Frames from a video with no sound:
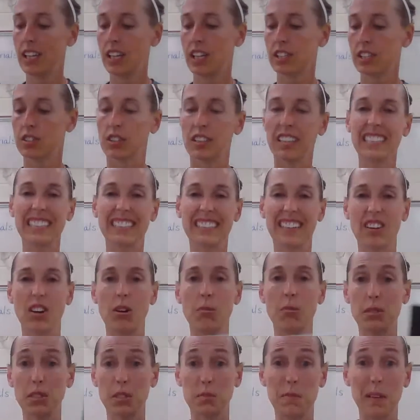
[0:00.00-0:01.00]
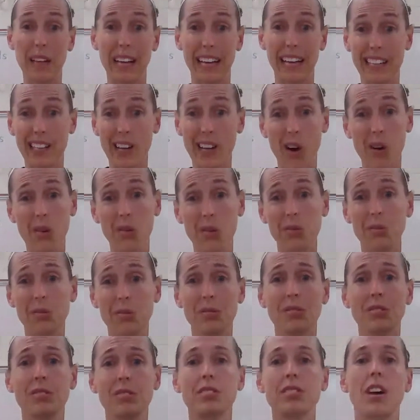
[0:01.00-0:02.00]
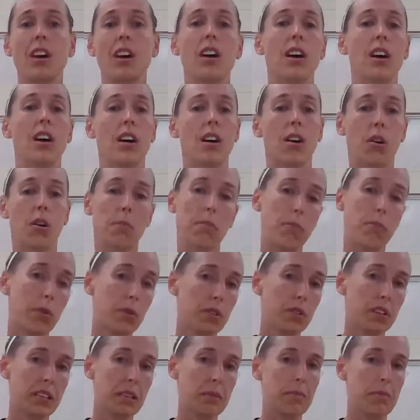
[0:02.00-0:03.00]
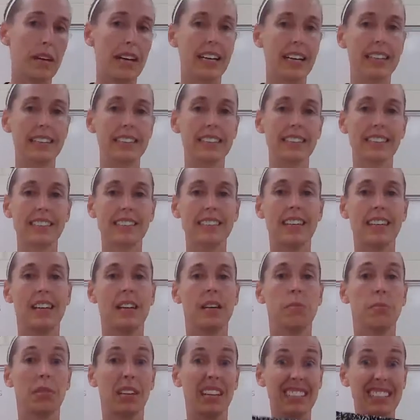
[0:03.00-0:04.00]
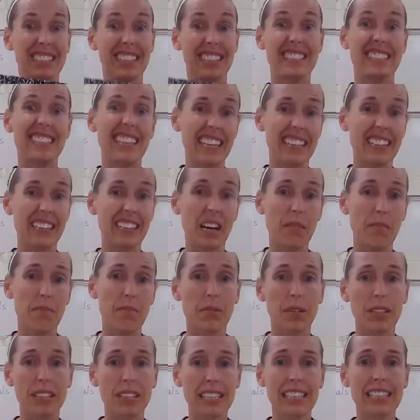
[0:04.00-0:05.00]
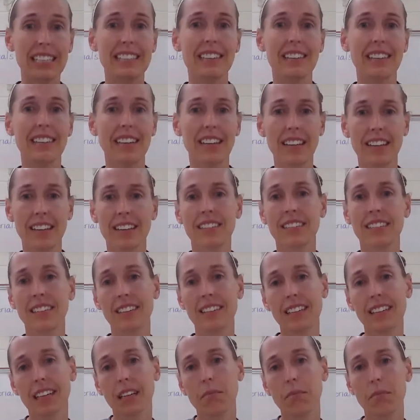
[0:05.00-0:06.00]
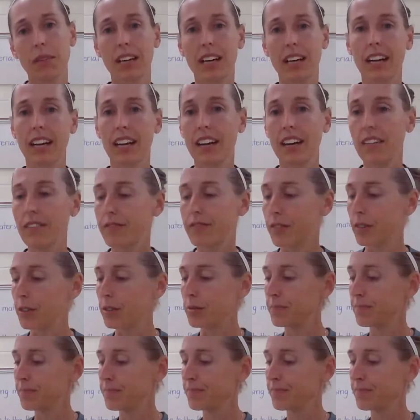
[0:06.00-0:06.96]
So these can almost be like cones or bowling pins because they stand up pretty easily, and that can be kind of helpful.